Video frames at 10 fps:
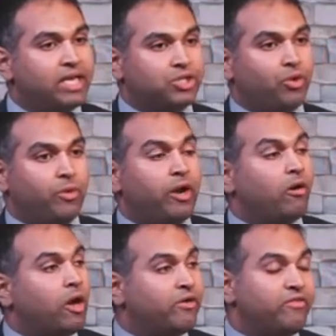his career
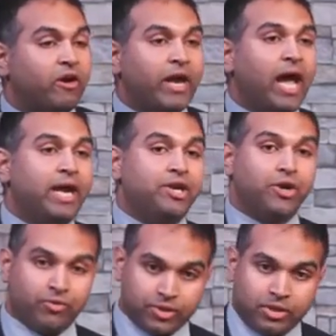on a very high
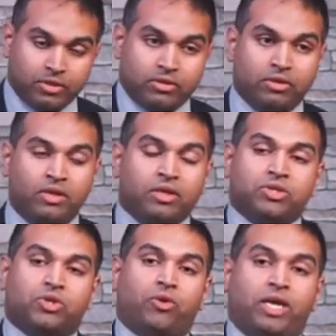note.
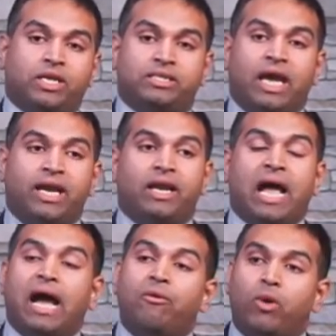So he decided,
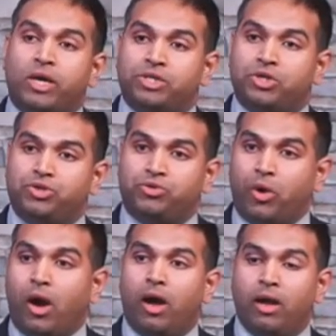I want to
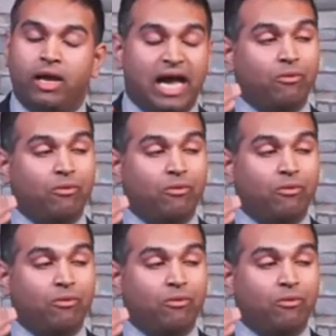draw, I